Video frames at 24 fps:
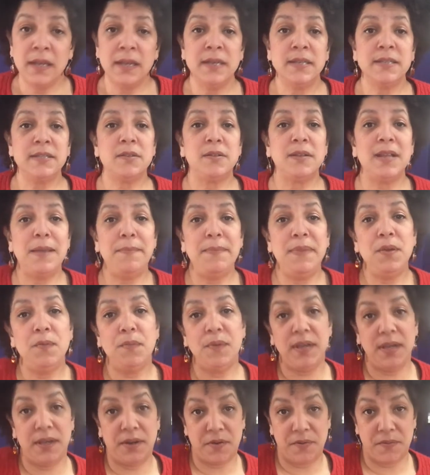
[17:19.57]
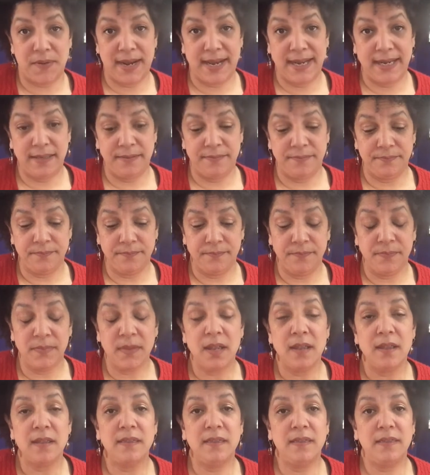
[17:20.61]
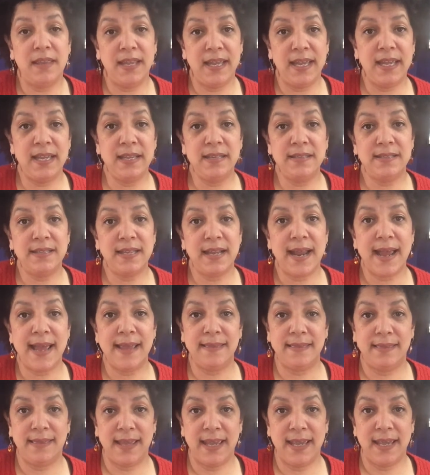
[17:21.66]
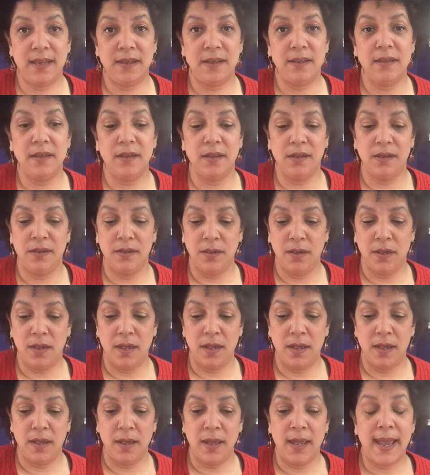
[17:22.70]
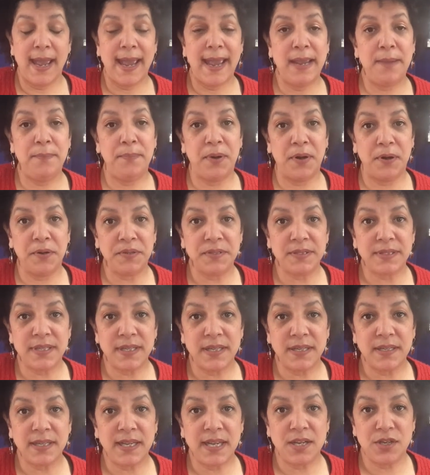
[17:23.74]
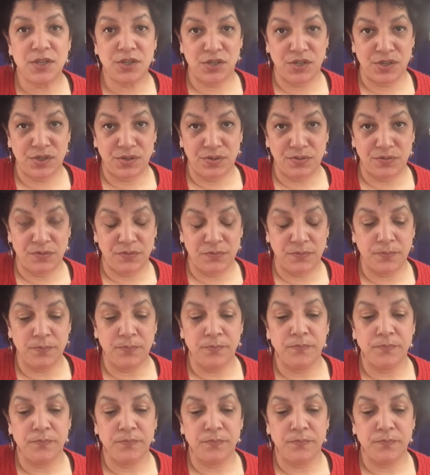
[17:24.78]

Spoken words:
So let me reiterate things that I think a person can do